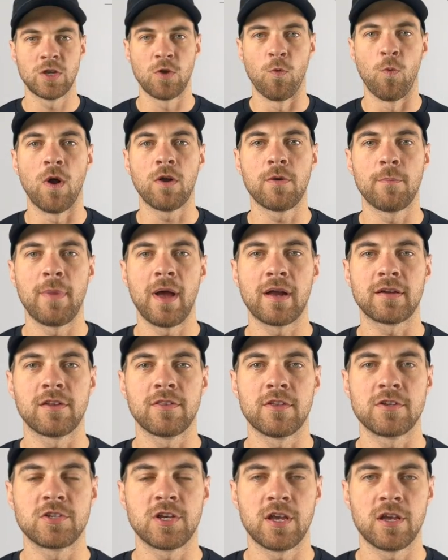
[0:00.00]
Welcome back to
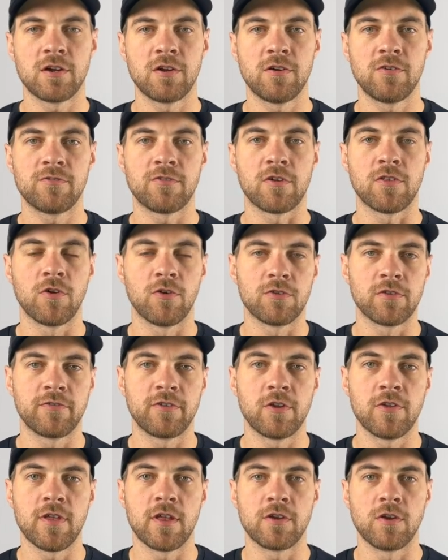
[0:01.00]
the channel. For those of
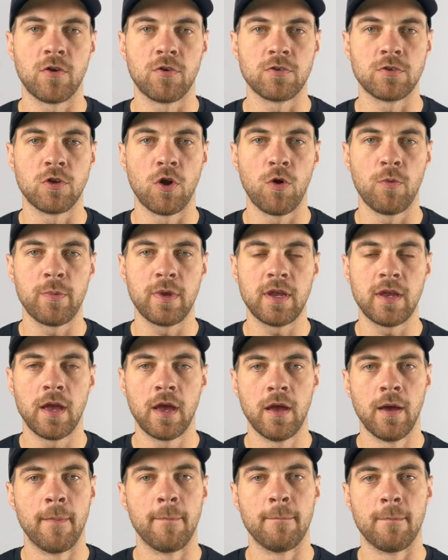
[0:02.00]
you that don't know me,
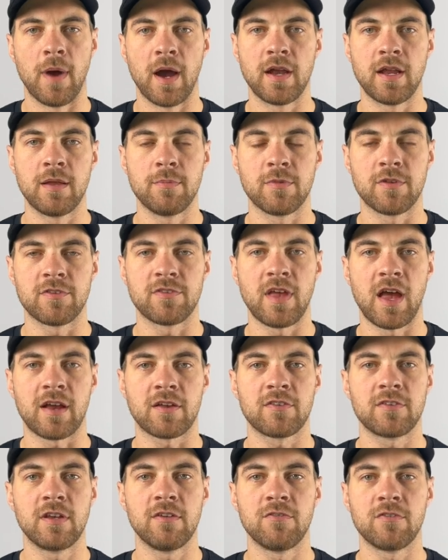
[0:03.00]
my name is Zack
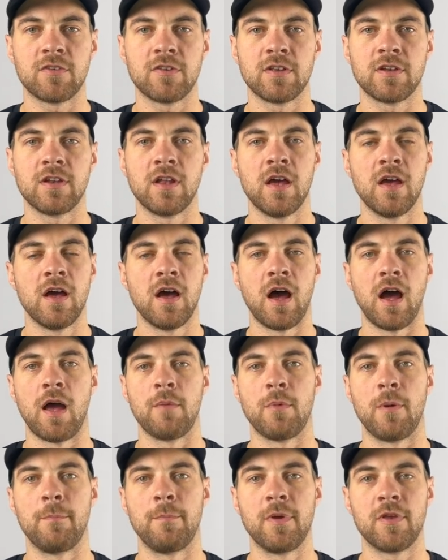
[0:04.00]
Stevenson. I'm
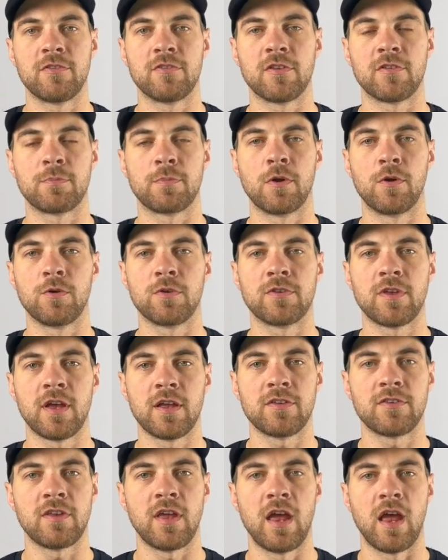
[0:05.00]
a business
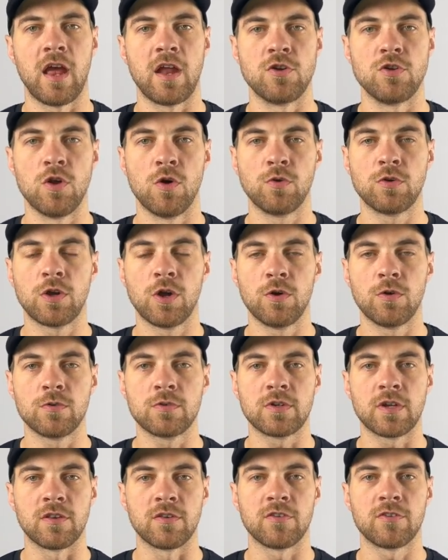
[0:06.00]
process and no code
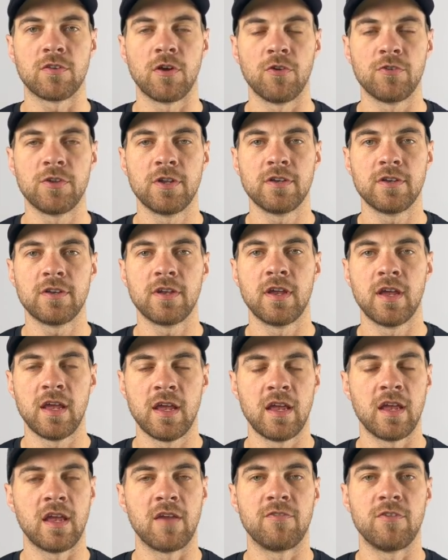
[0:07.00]
consultant.
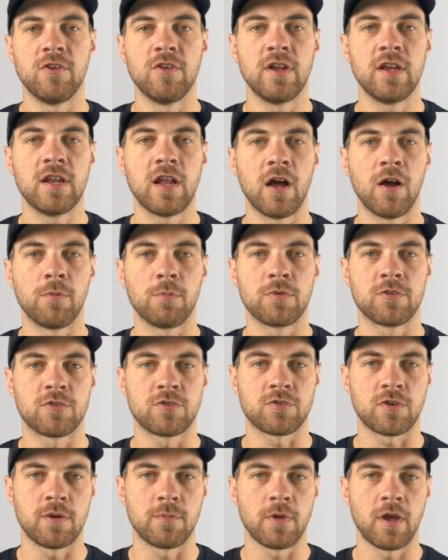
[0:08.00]
If you need help
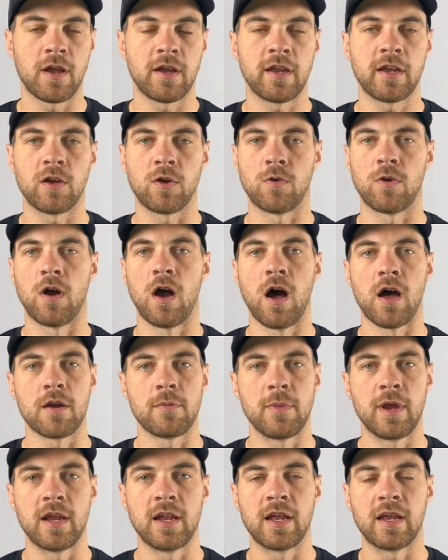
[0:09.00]
streamlining or
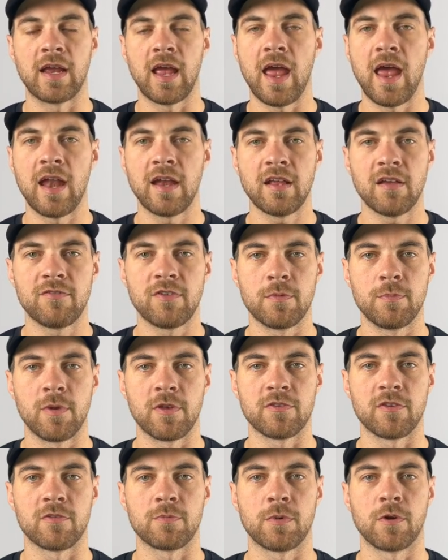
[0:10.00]
automating any of your
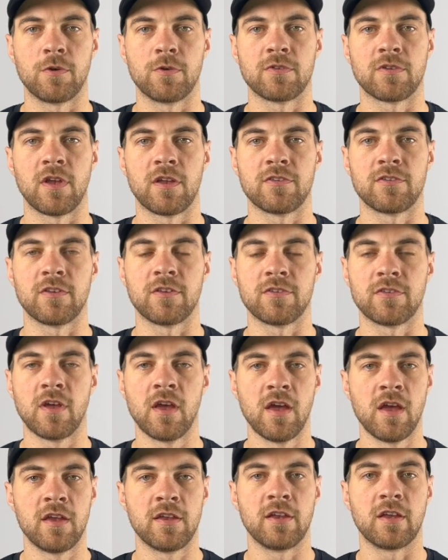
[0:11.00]
business processes,
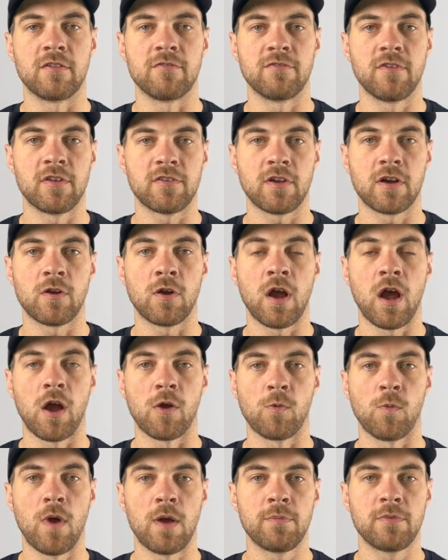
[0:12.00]
you can visit our
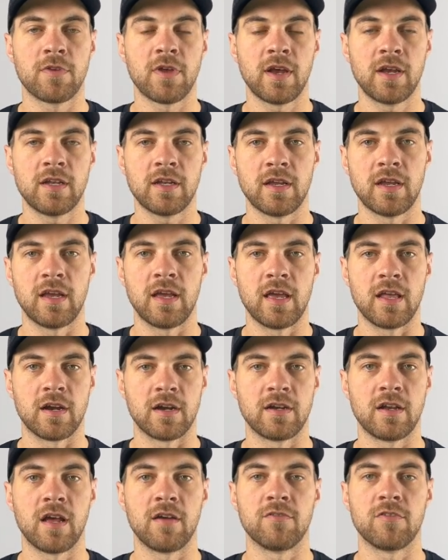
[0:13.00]
website,
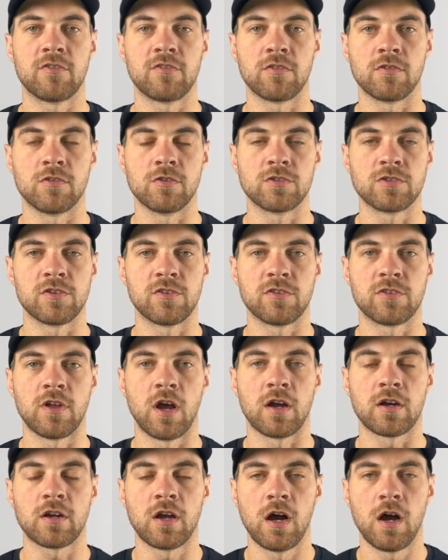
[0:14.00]

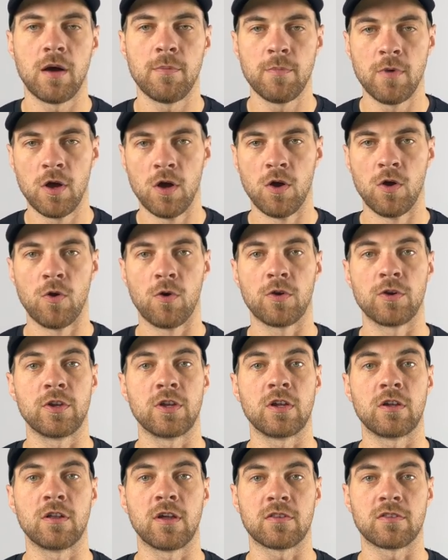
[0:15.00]
innerdevsolutions.com or you can
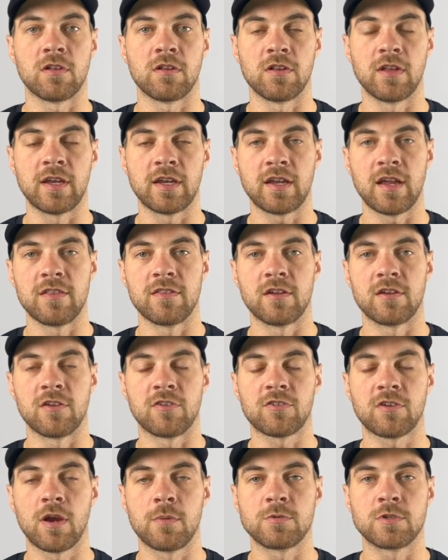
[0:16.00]
click the link in the
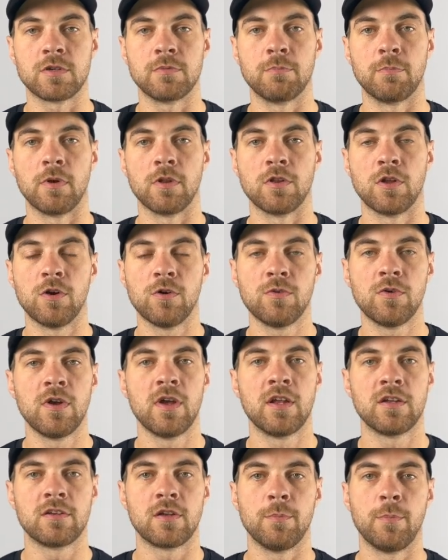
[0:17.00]
description below
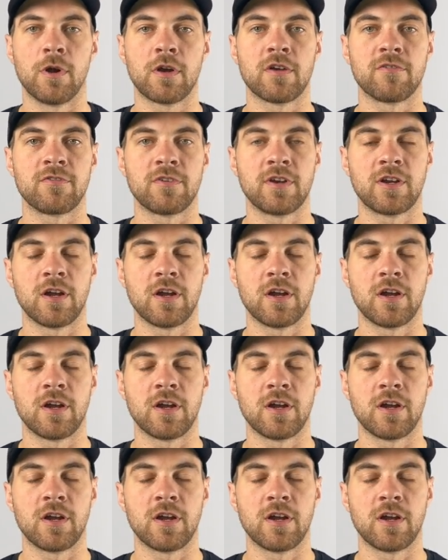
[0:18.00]
to book a free